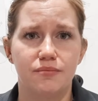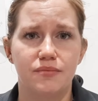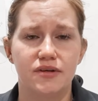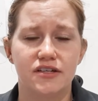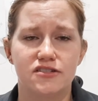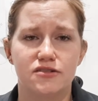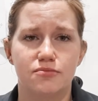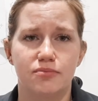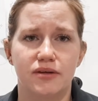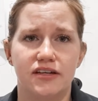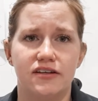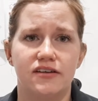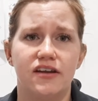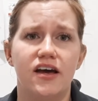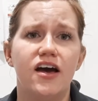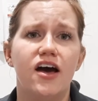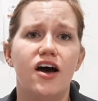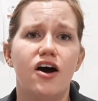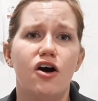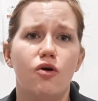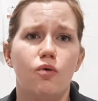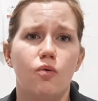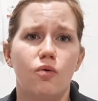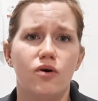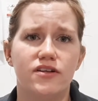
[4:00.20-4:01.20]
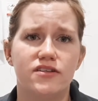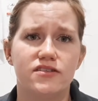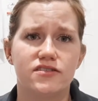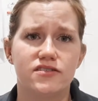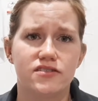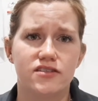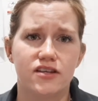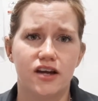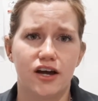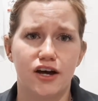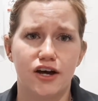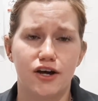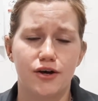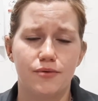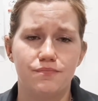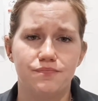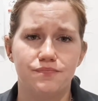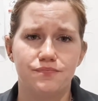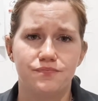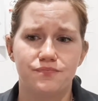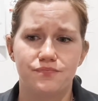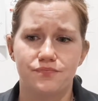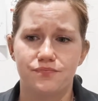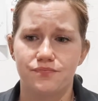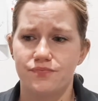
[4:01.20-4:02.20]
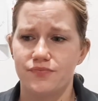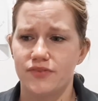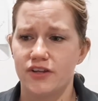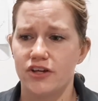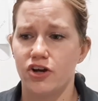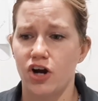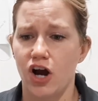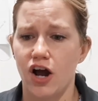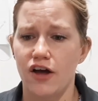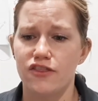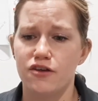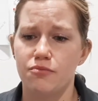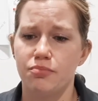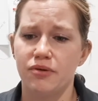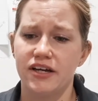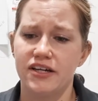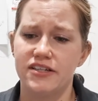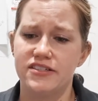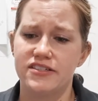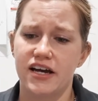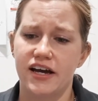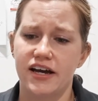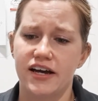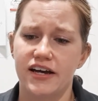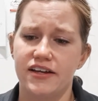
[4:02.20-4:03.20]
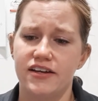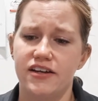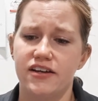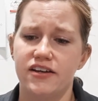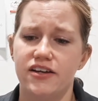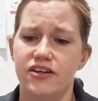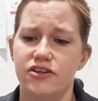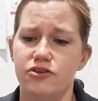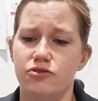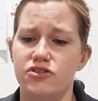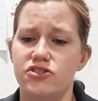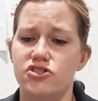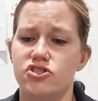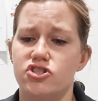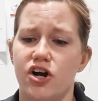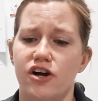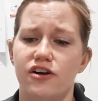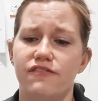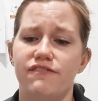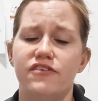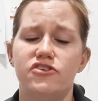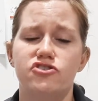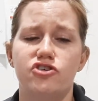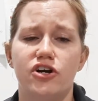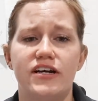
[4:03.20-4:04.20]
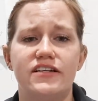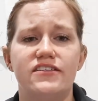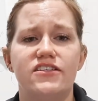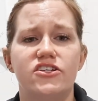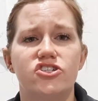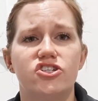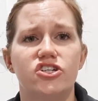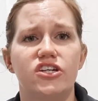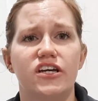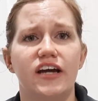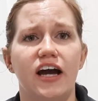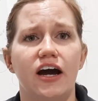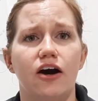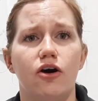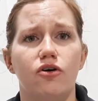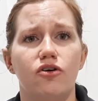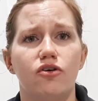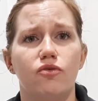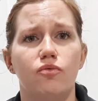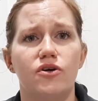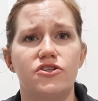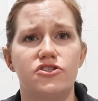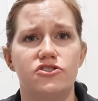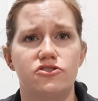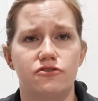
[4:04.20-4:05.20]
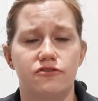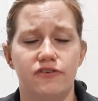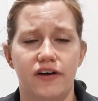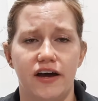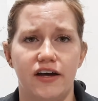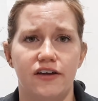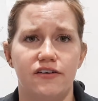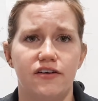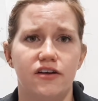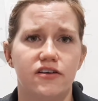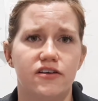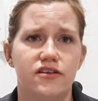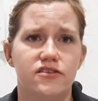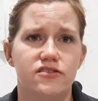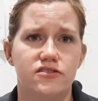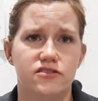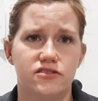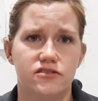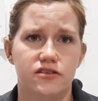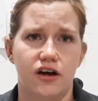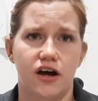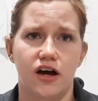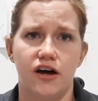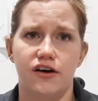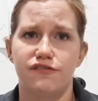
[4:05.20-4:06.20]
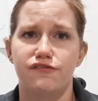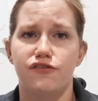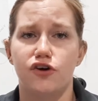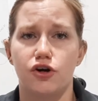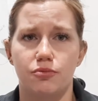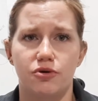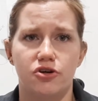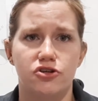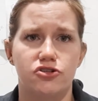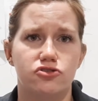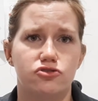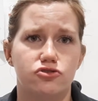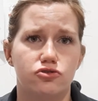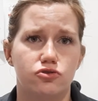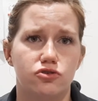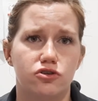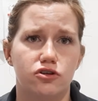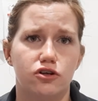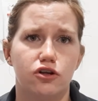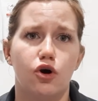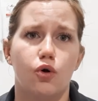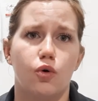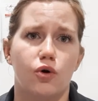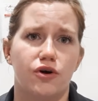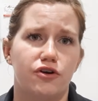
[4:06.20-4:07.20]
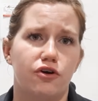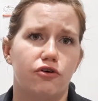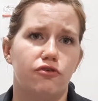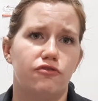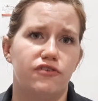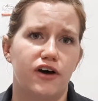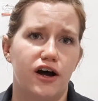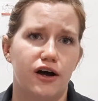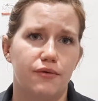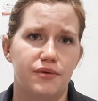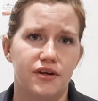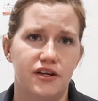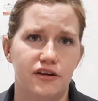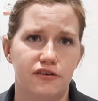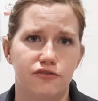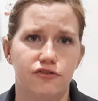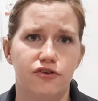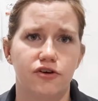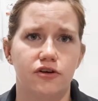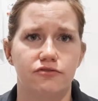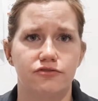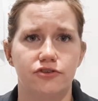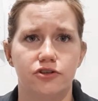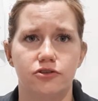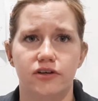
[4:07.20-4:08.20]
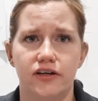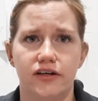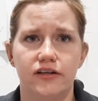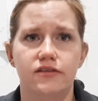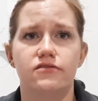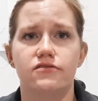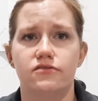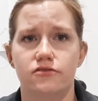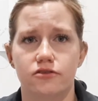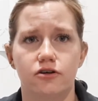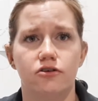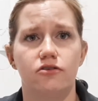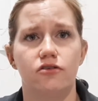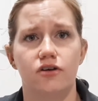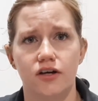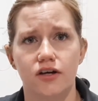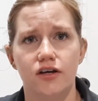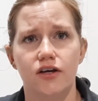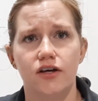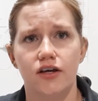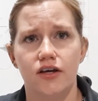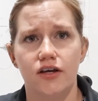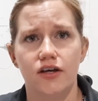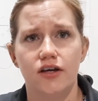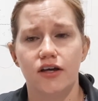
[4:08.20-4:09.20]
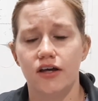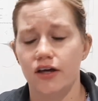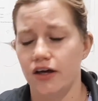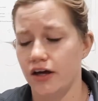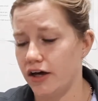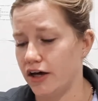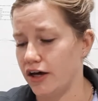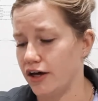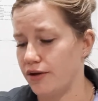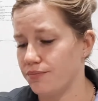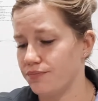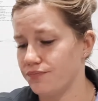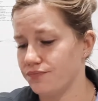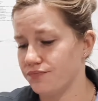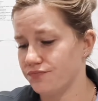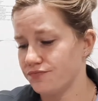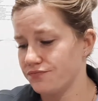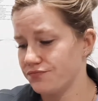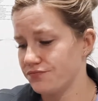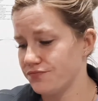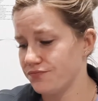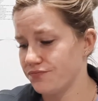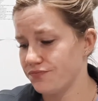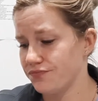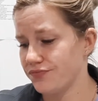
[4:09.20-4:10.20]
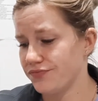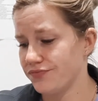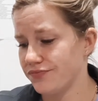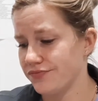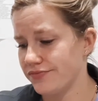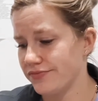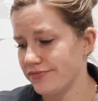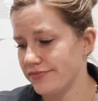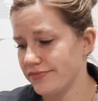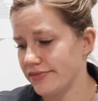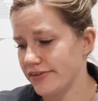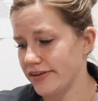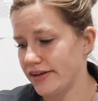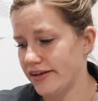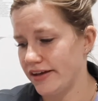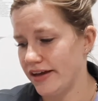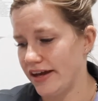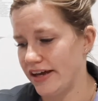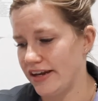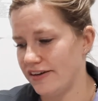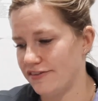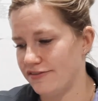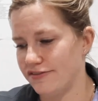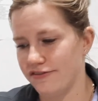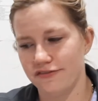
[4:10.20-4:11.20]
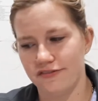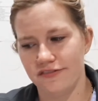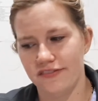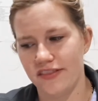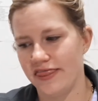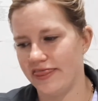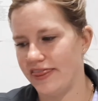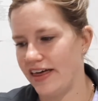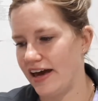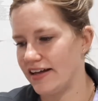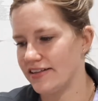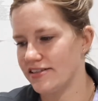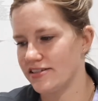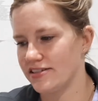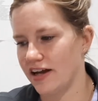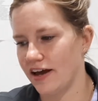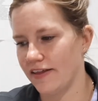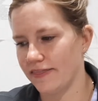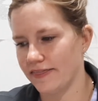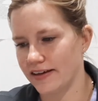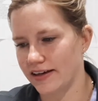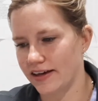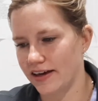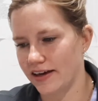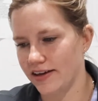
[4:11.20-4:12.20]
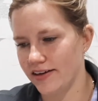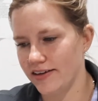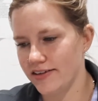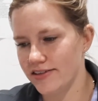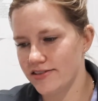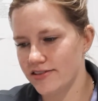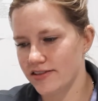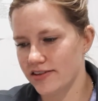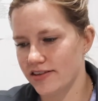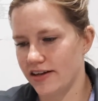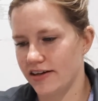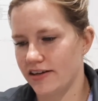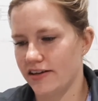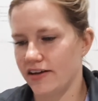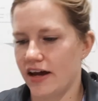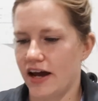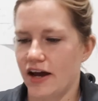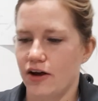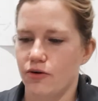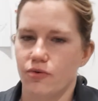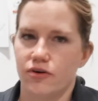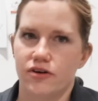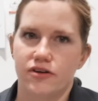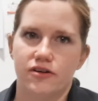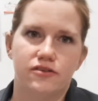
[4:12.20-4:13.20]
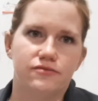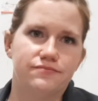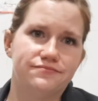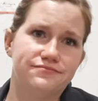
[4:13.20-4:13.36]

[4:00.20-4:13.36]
explain, once you're on the bland diet, you can start transitioning out once you've had firmer stool or no vomiting for a few days. So, and if that's not the case, then I would